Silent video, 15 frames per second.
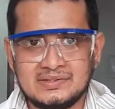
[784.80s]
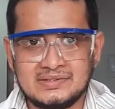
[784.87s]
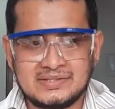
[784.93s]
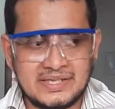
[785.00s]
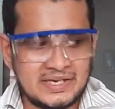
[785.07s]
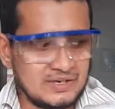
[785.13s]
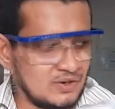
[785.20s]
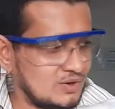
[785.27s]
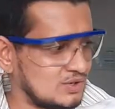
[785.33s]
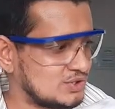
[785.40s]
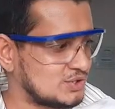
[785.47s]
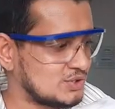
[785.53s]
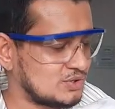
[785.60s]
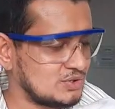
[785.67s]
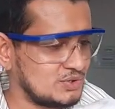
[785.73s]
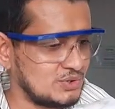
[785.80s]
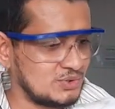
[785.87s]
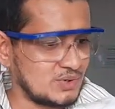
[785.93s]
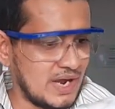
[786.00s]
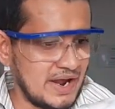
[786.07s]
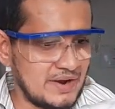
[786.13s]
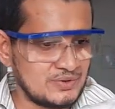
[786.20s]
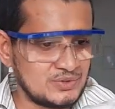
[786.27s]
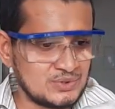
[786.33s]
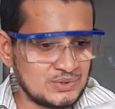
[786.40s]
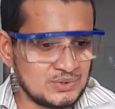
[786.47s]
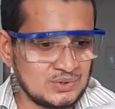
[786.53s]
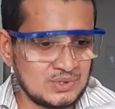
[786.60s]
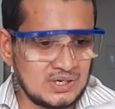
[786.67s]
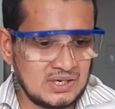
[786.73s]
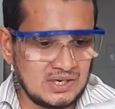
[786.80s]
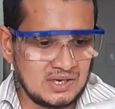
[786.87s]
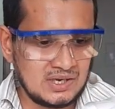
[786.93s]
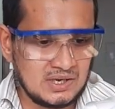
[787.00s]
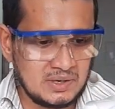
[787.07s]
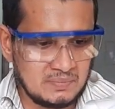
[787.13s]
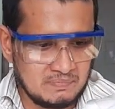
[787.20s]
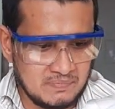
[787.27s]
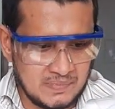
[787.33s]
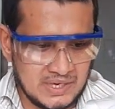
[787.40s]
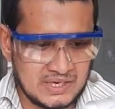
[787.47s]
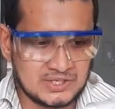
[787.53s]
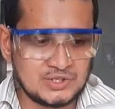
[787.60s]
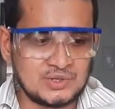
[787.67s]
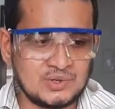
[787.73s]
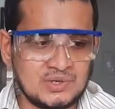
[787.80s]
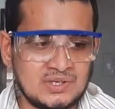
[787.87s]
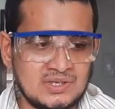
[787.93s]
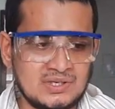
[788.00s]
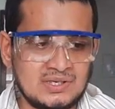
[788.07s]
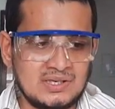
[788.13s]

then also you have to make sure